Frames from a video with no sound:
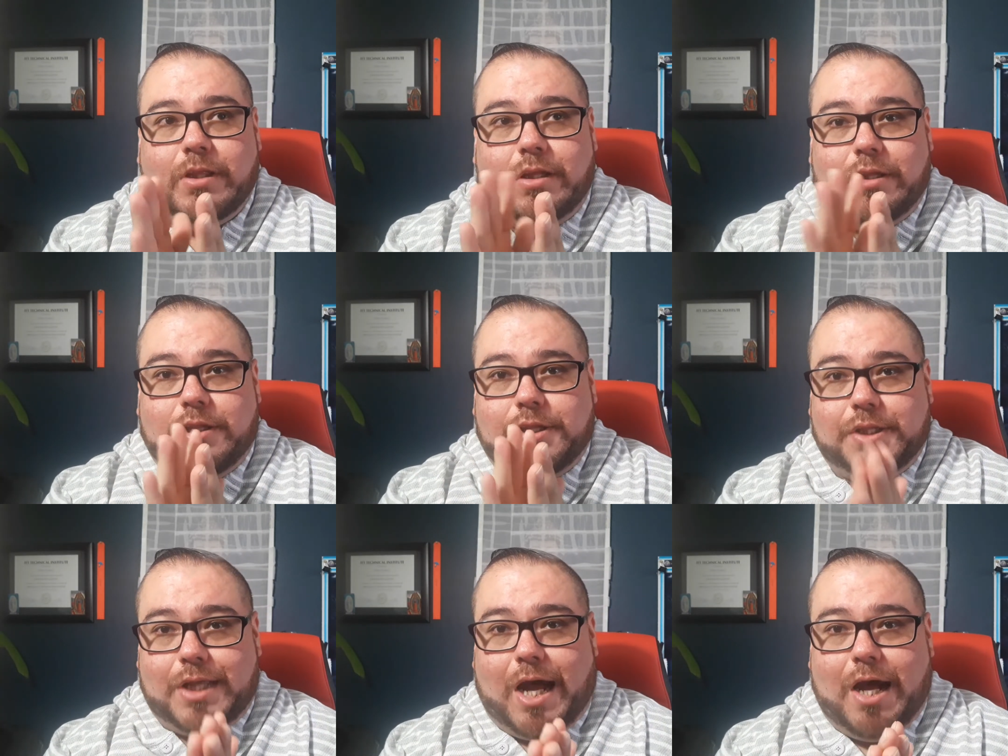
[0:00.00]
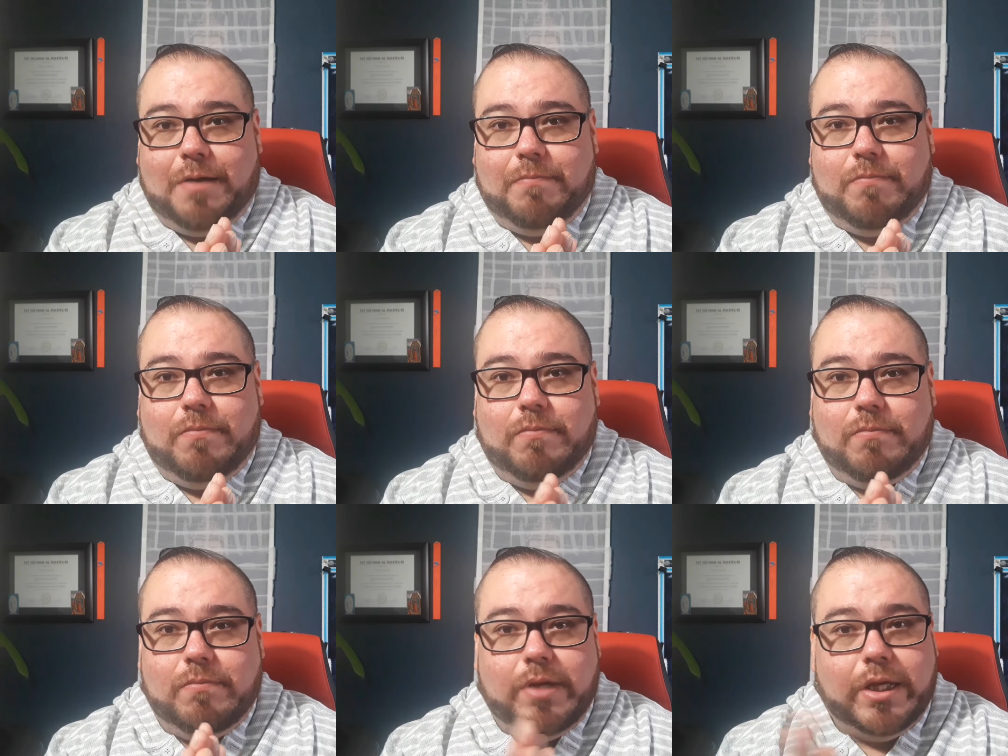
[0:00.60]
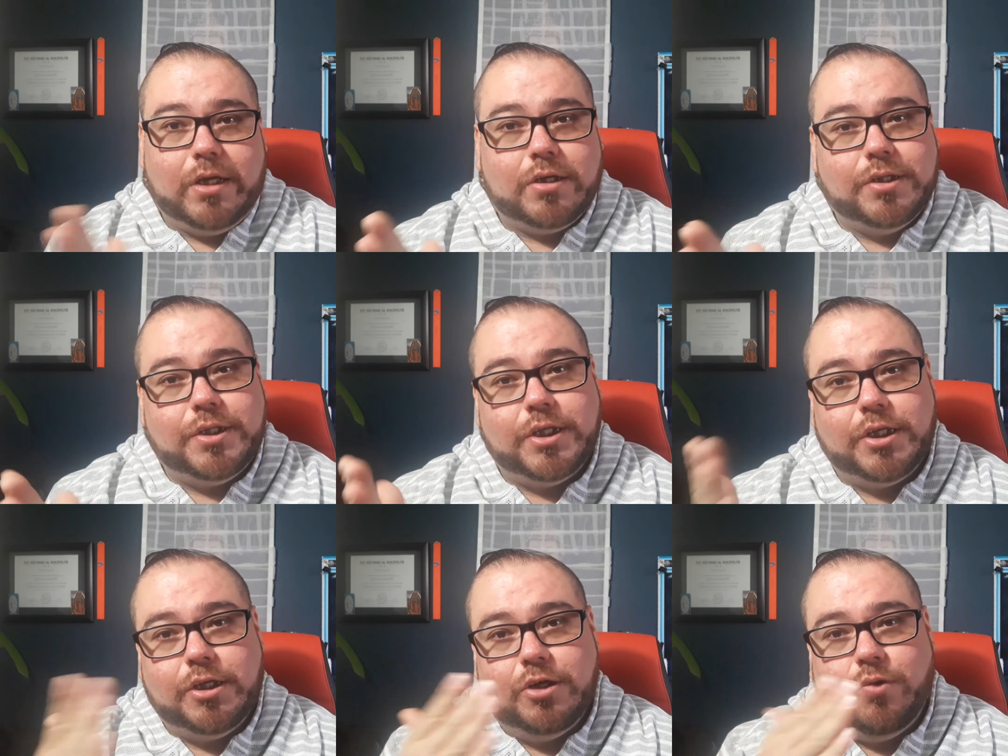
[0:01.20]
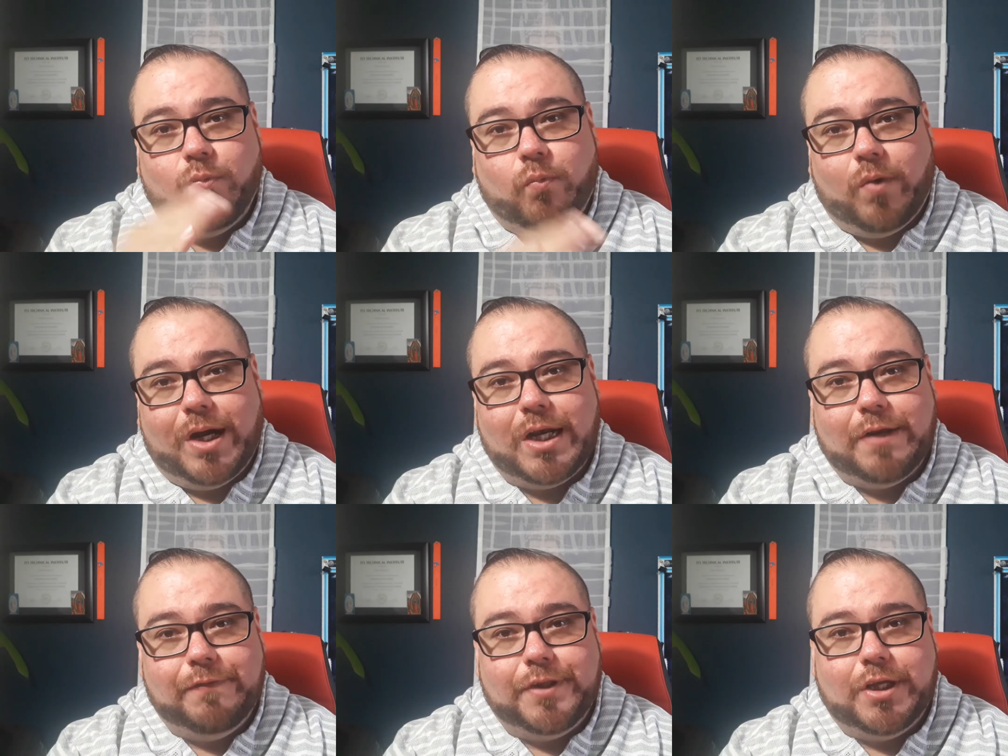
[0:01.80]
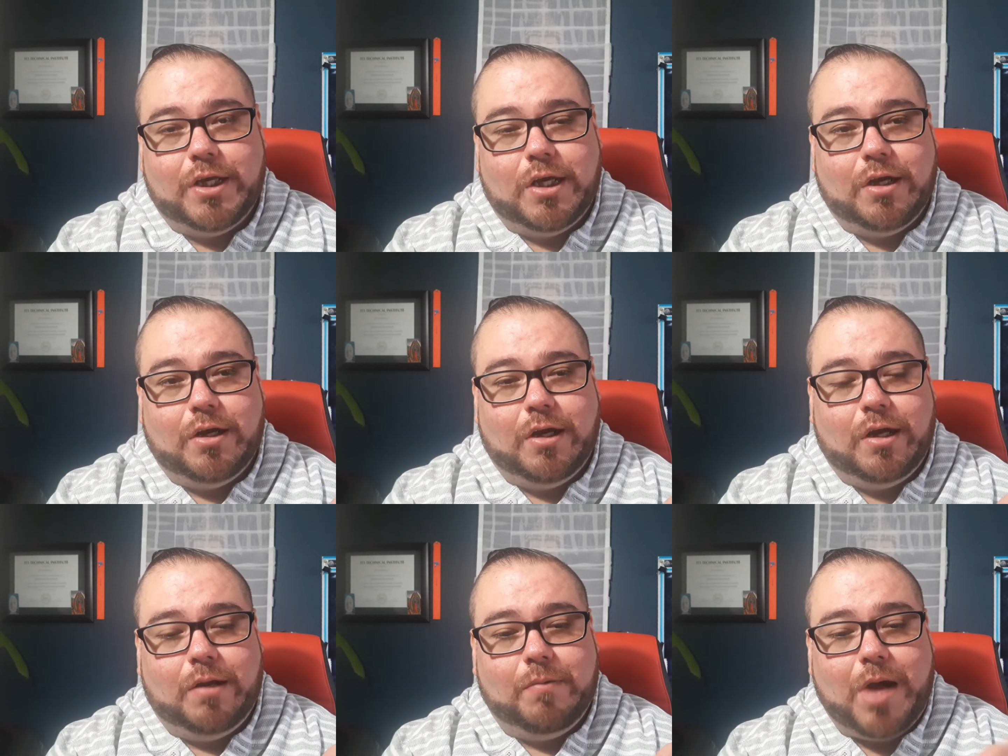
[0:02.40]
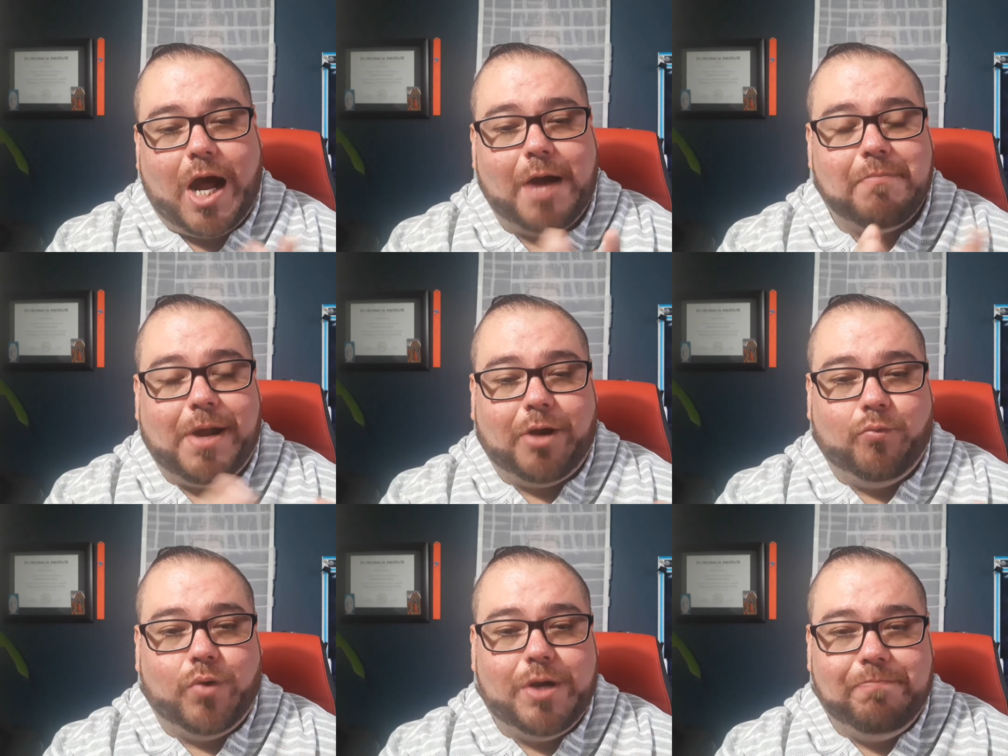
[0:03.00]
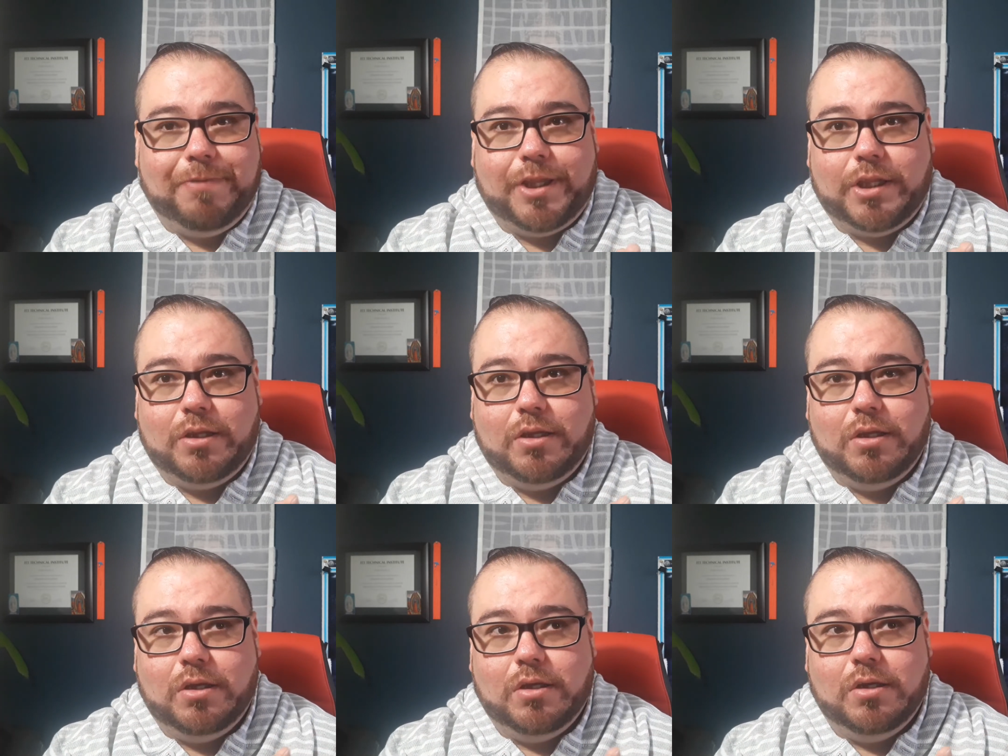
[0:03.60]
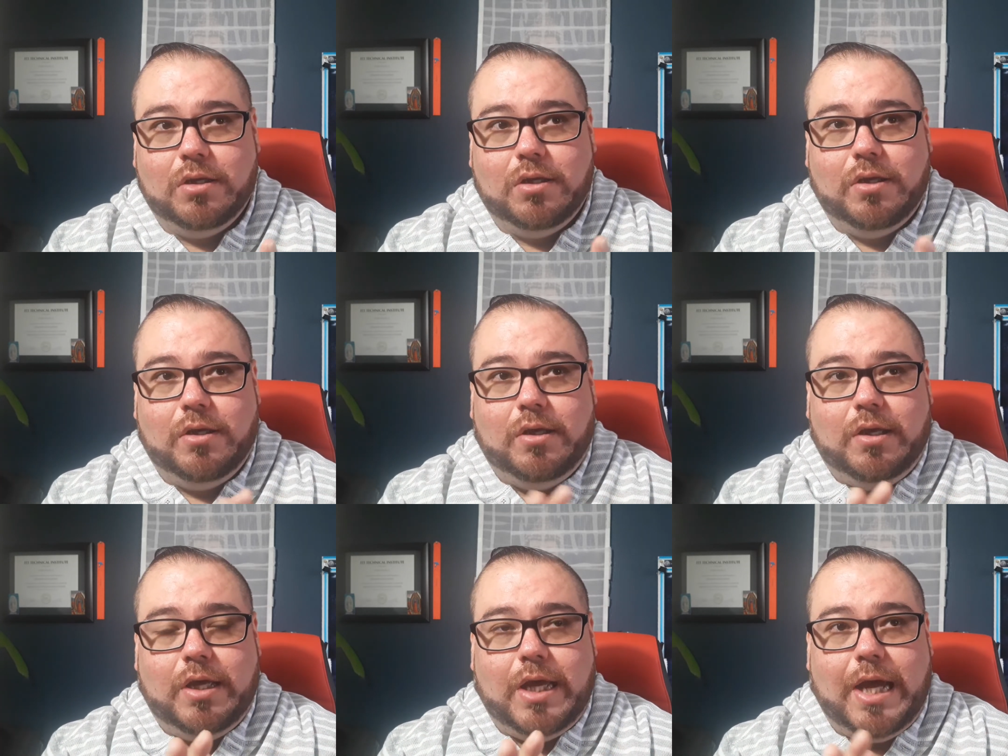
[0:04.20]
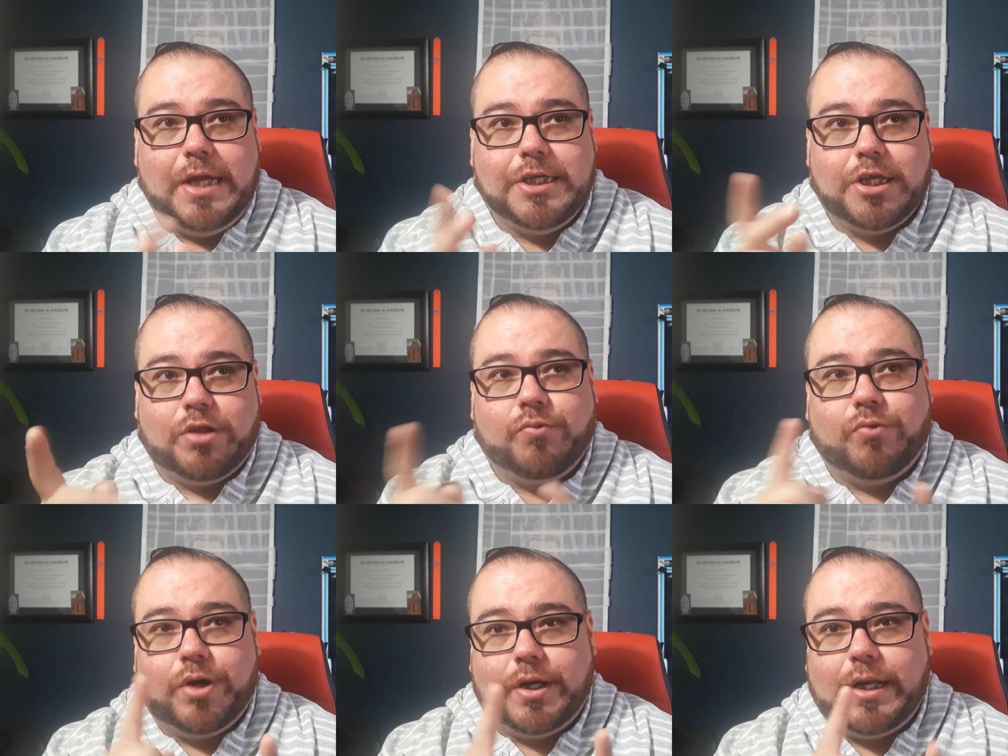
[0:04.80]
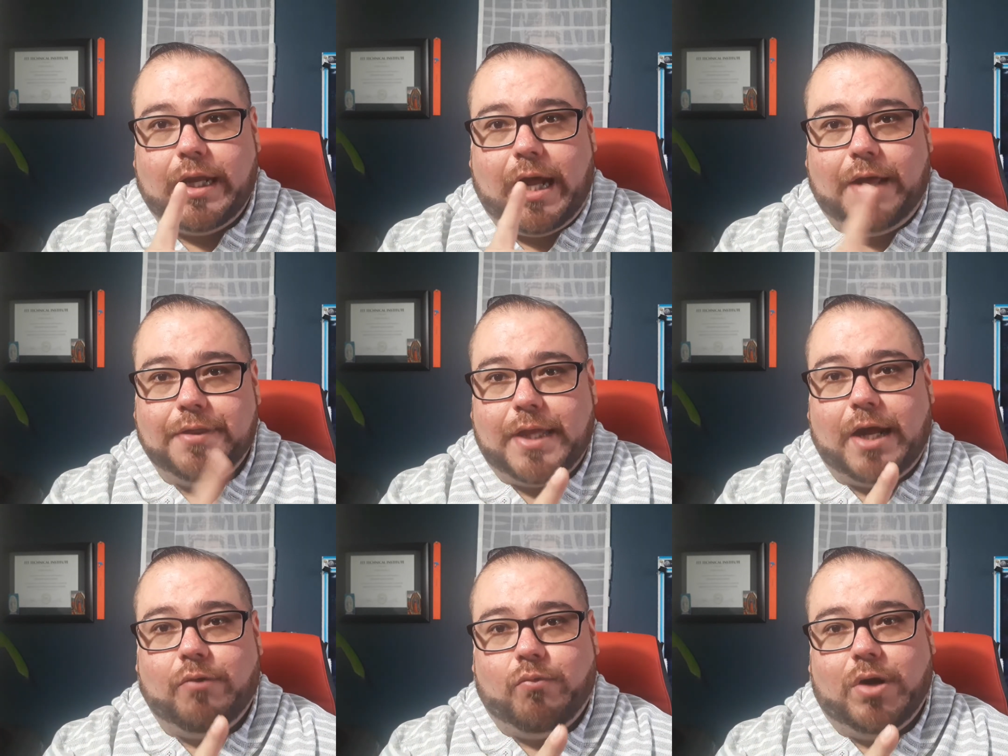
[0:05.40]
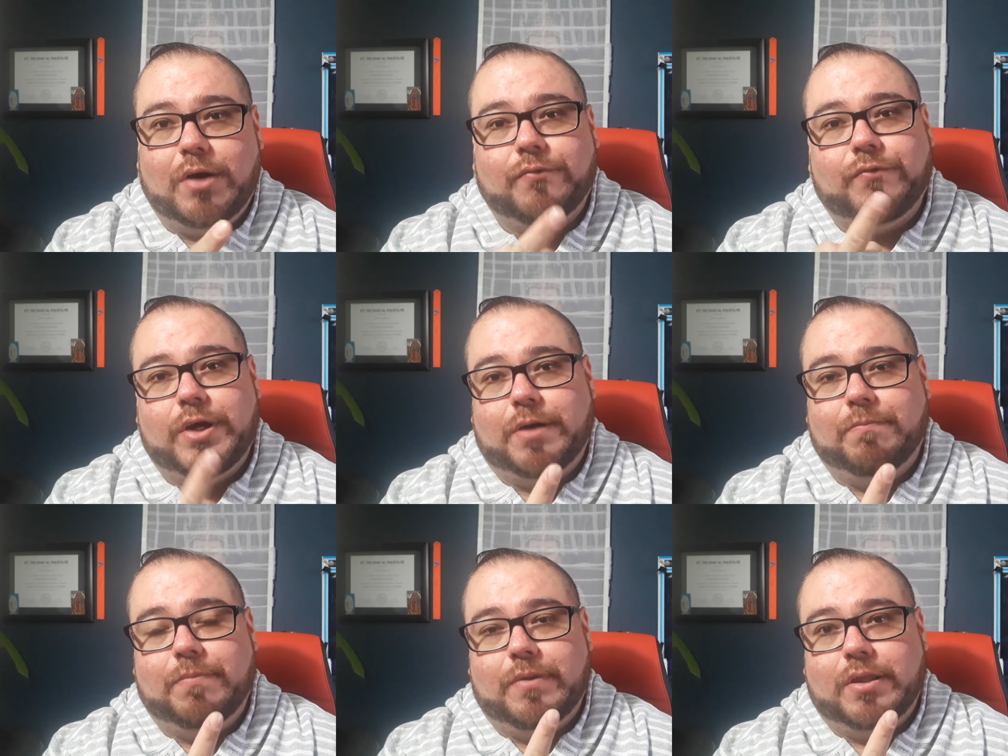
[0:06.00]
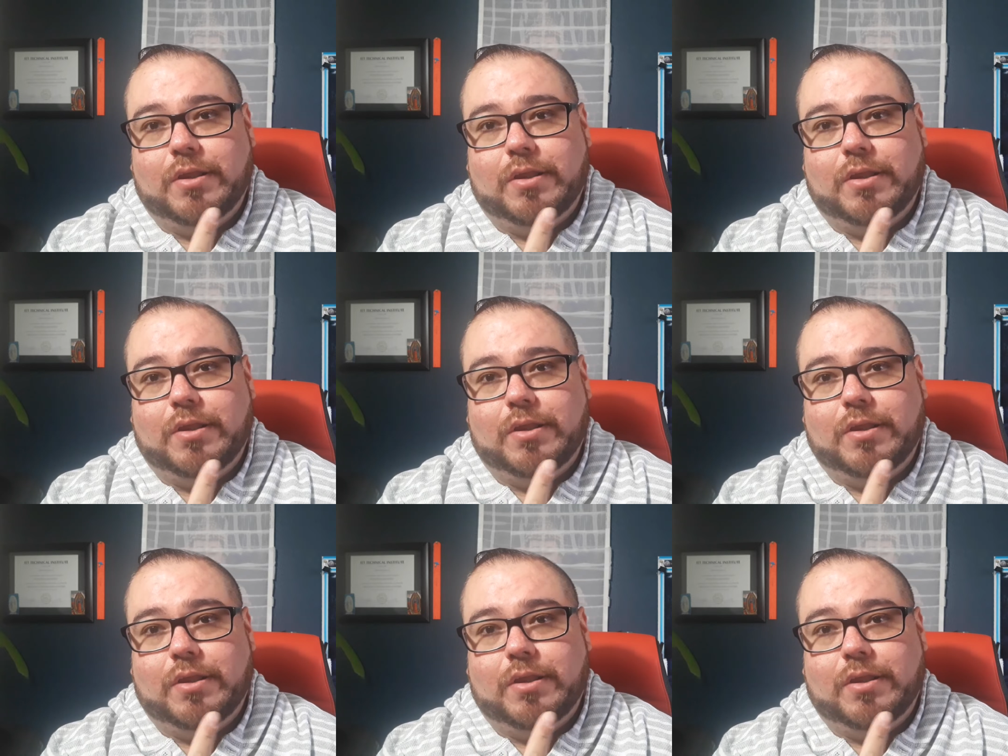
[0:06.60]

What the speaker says: stop and continue one of my whips and just work on that one whip.